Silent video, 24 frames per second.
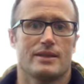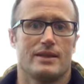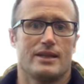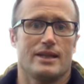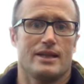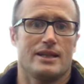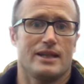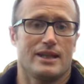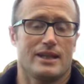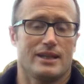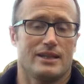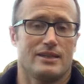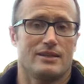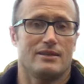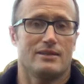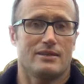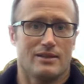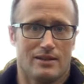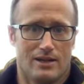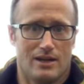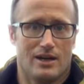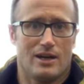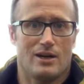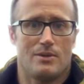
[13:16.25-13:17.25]

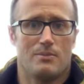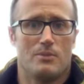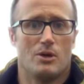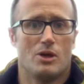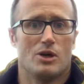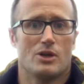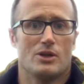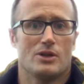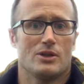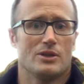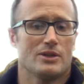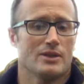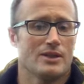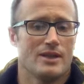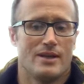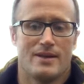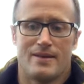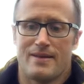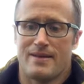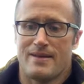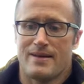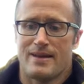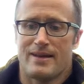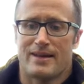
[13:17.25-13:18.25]
getting them all,
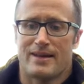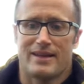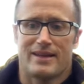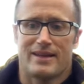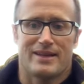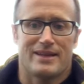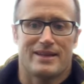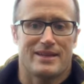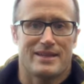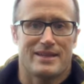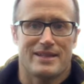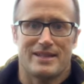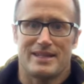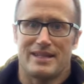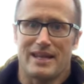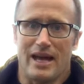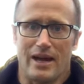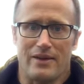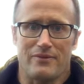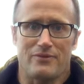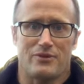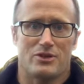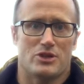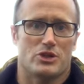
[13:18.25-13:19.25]

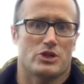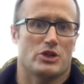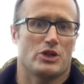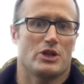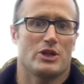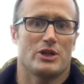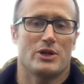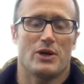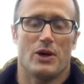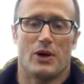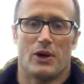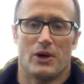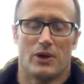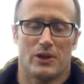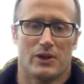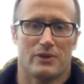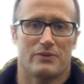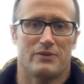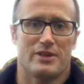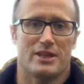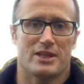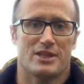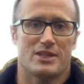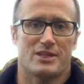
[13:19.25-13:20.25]
night vision, all
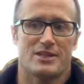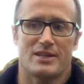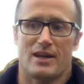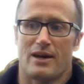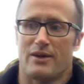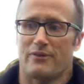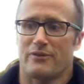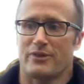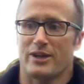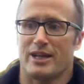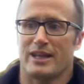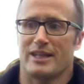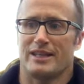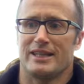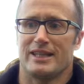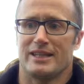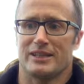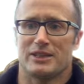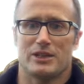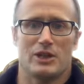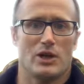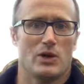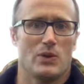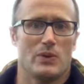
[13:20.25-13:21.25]
of this stuff, and
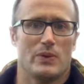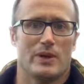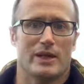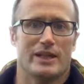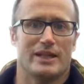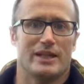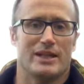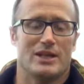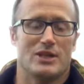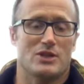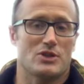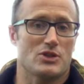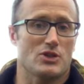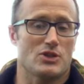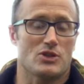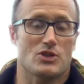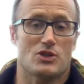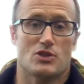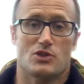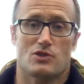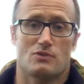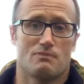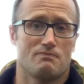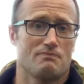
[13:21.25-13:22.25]
then going and
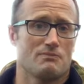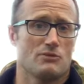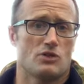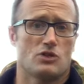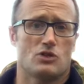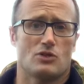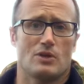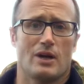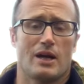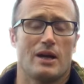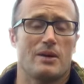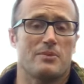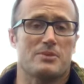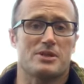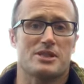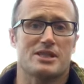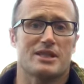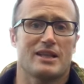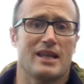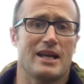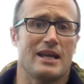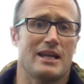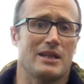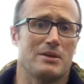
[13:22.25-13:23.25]
just straight up
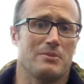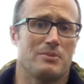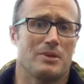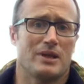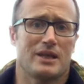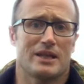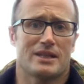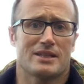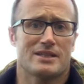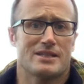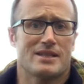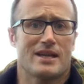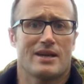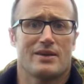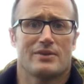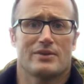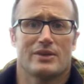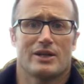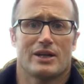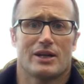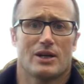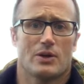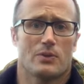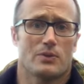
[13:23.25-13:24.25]
slaying pigs
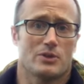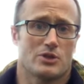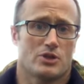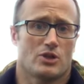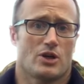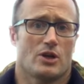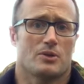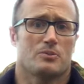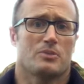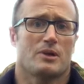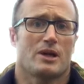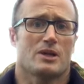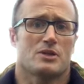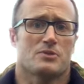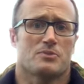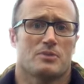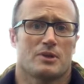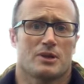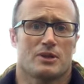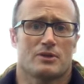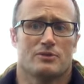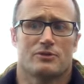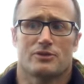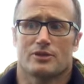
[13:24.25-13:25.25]
down there with Chuck
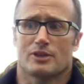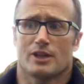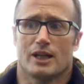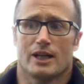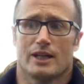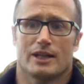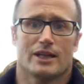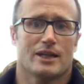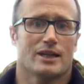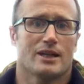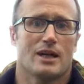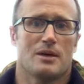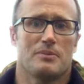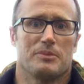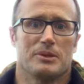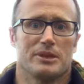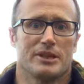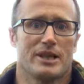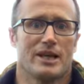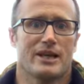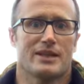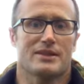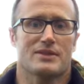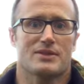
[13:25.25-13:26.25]
Pressburg for like a couple
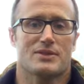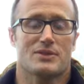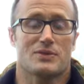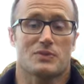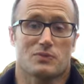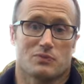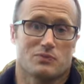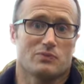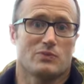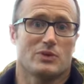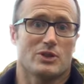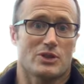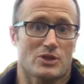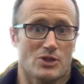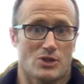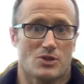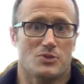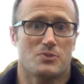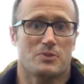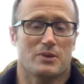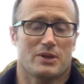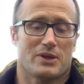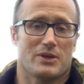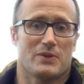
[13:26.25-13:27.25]
nights, which
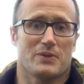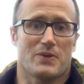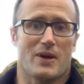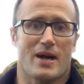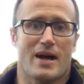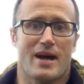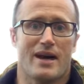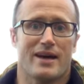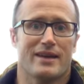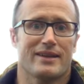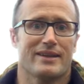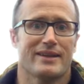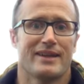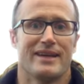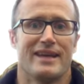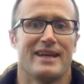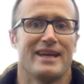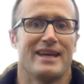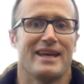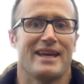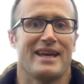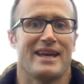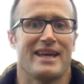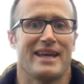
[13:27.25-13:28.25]
is pretty rad.
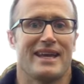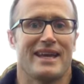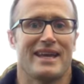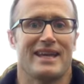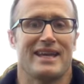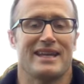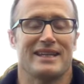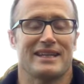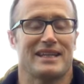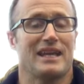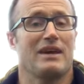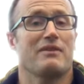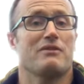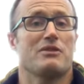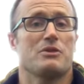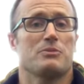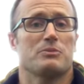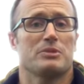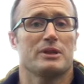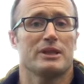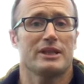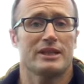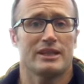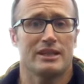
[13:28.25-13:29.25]
And Kevin
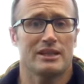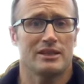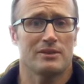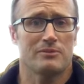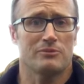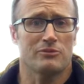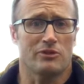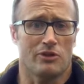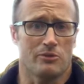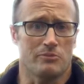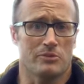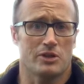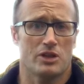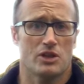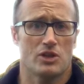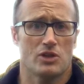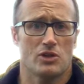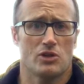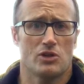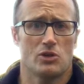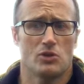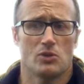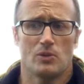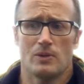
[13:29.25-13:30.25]
Brittingham from
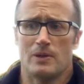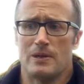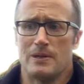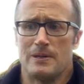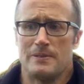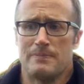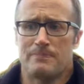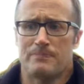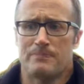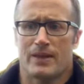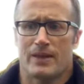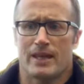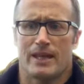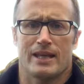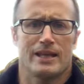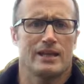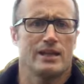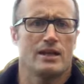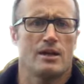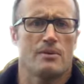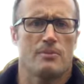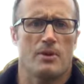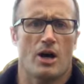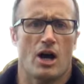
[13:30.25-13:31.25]
Q, he
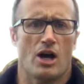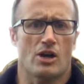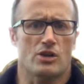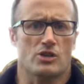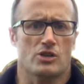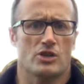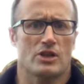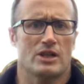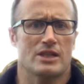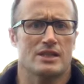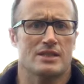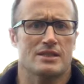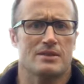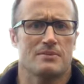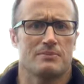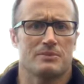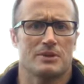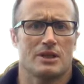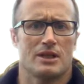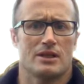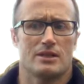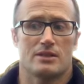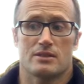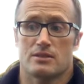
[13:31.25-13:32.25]
ended up auctioning
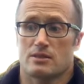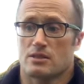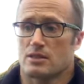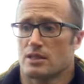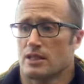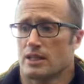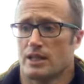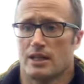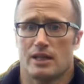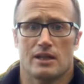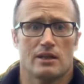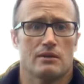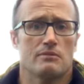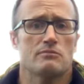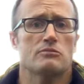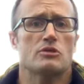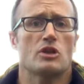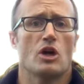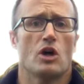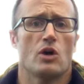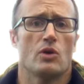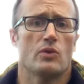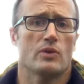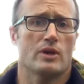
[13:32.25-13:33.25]
some guns. Again,
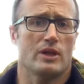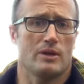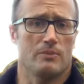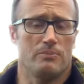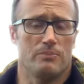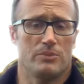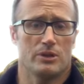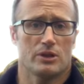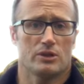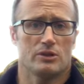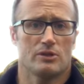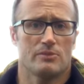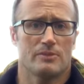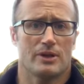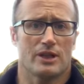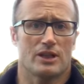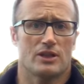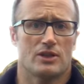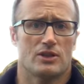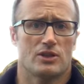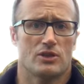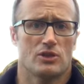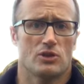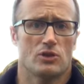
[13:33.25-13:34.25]
go get a build them
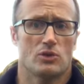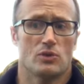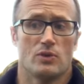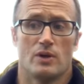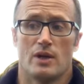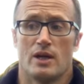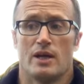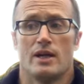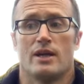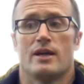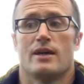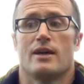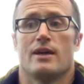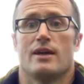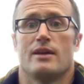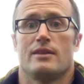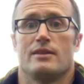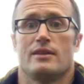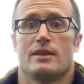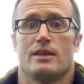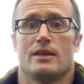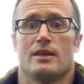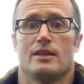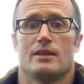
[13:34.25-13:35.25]
at Q
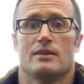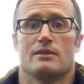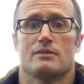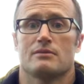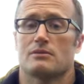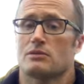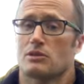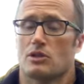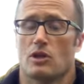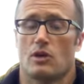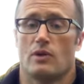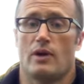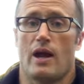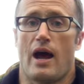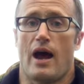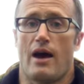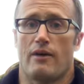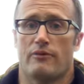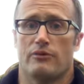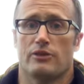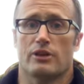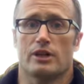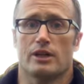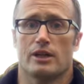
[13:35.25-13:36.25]
and then go to
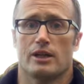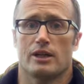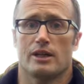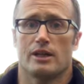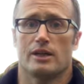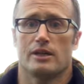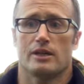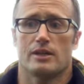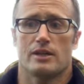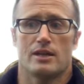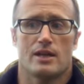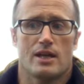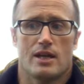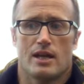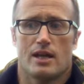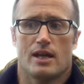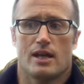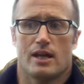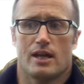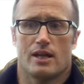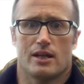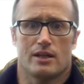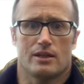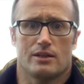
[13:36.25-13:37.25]
Africa
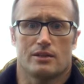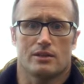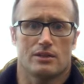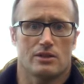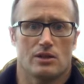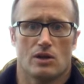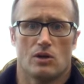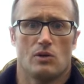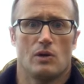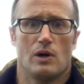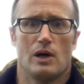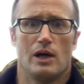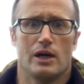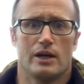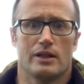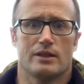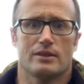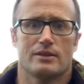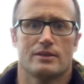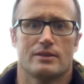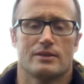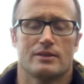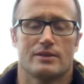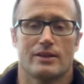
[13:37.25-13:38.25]
and go
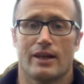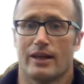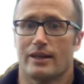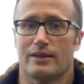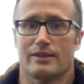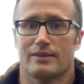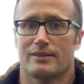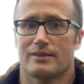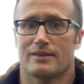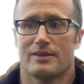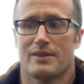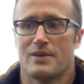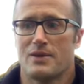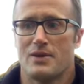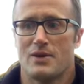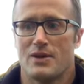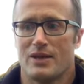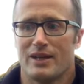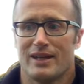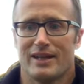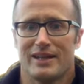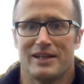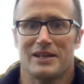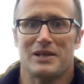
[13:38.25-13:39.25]
hunt. Like,
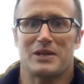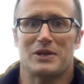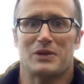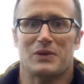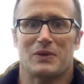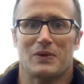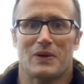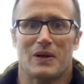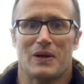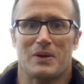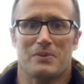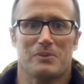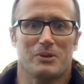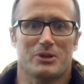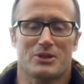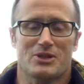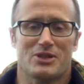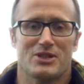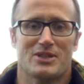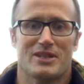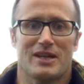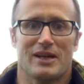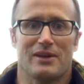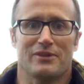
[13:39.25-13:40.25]
incredible
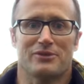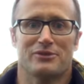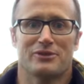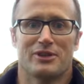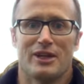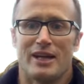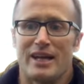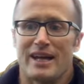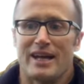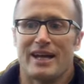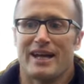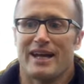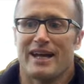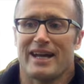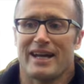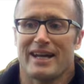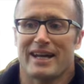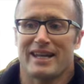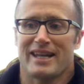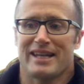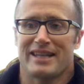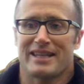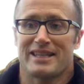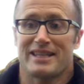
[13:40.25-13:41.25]
stuff.
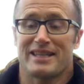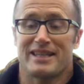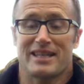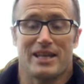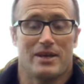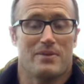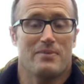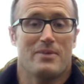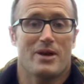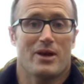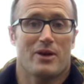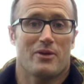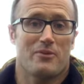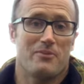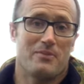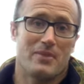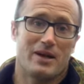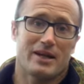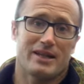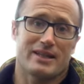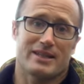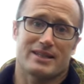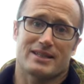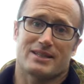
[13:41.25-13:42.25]
And the amount of
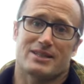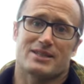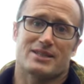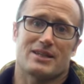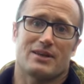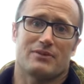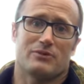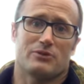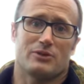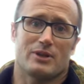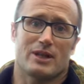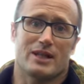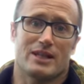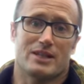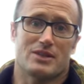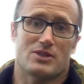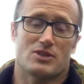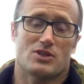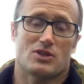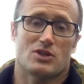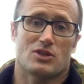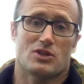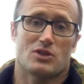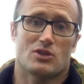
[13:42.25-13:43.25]
money this stuff
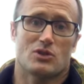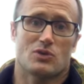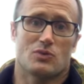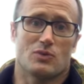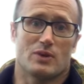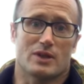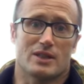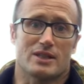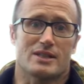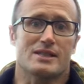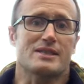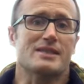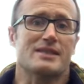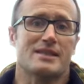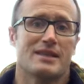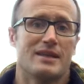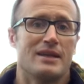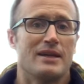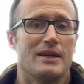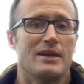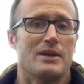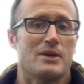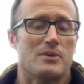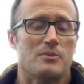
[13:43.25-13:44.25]
raised too was
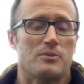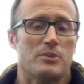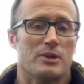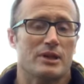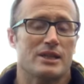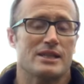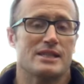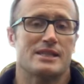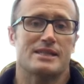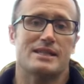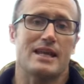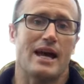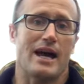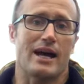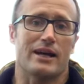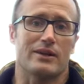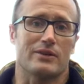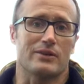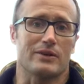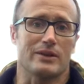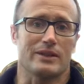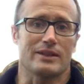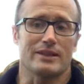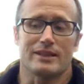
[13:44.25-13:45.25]
pretty
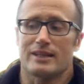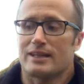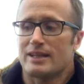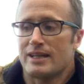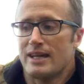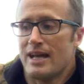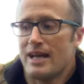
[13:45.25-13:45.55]
staggering.